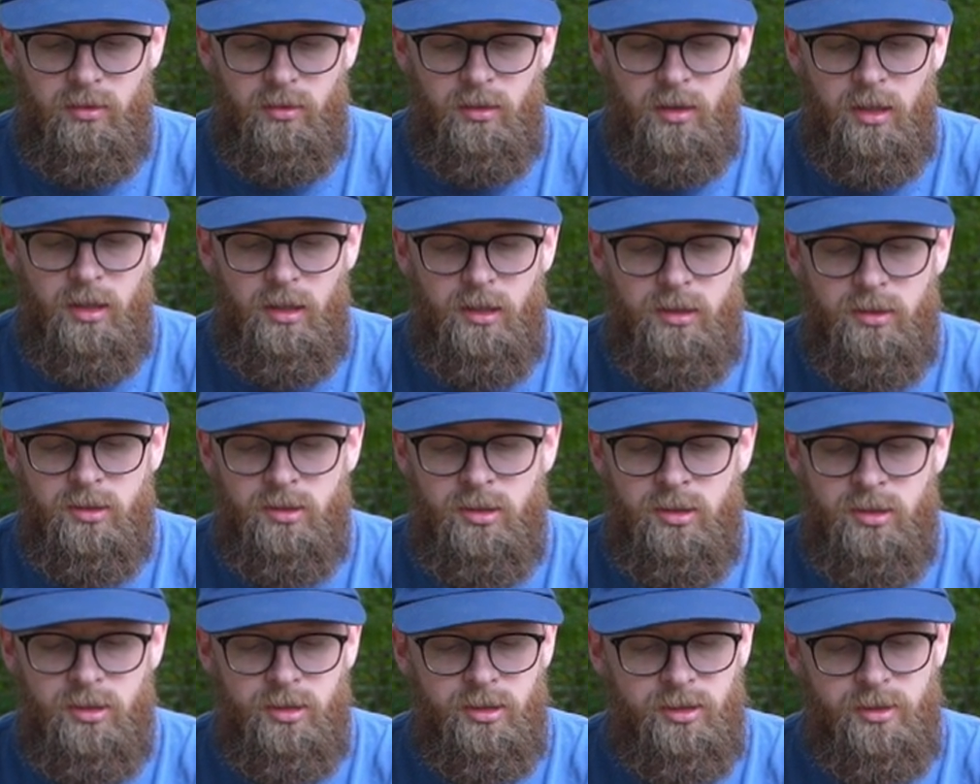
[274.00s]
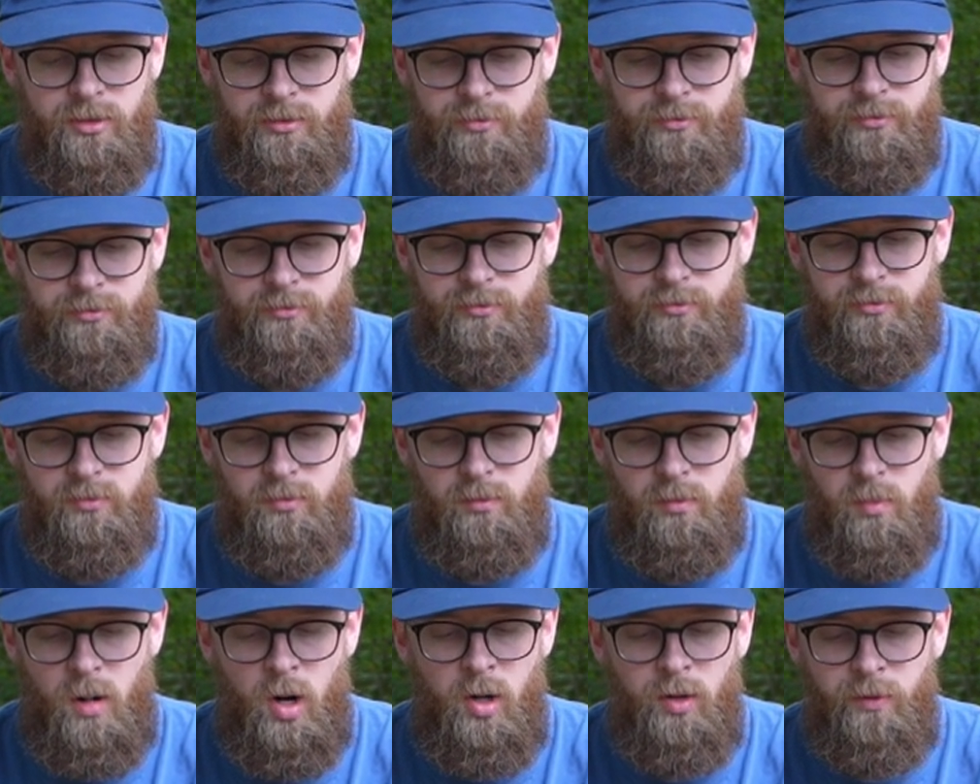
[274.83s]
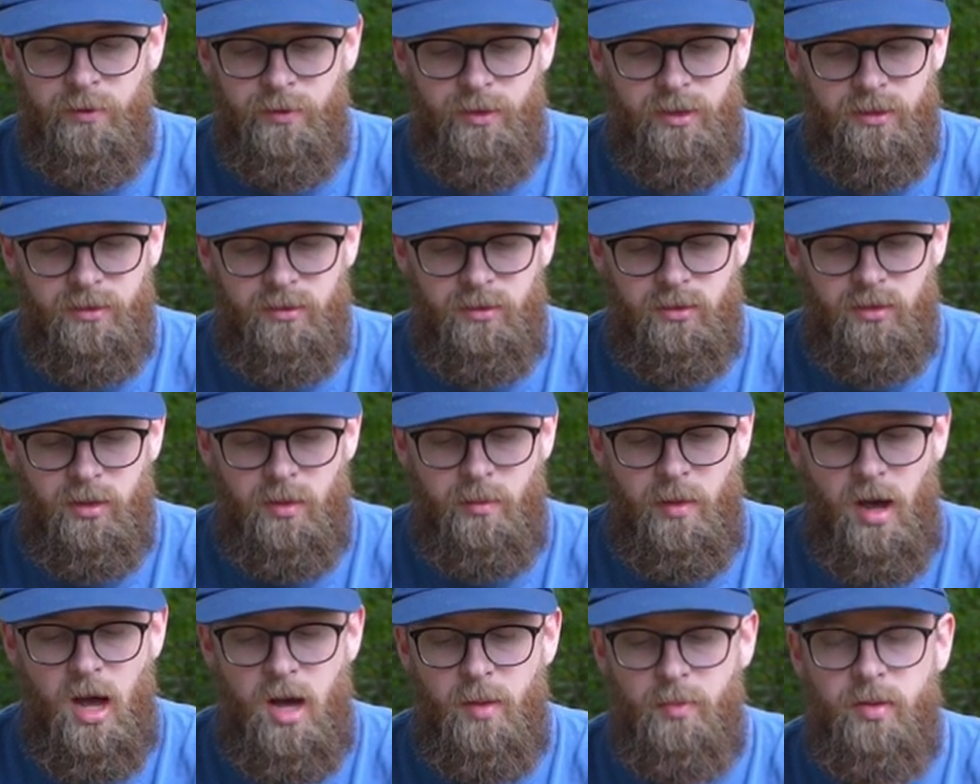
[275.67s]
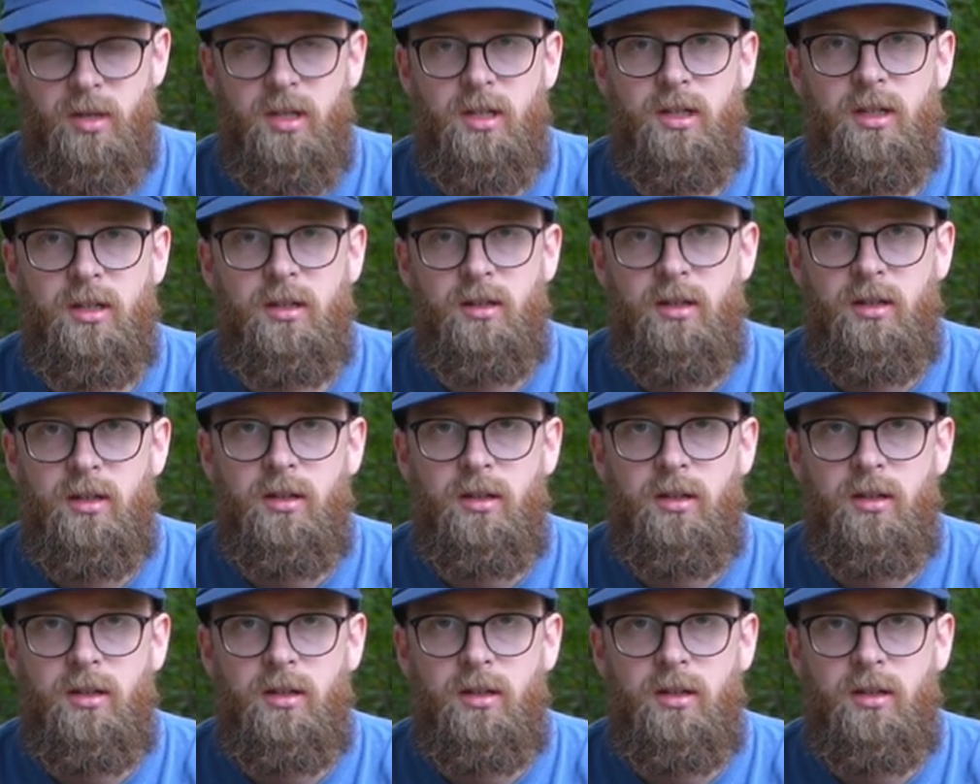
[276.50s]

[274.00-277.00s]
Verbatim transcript: and it's just perfect in my opinion.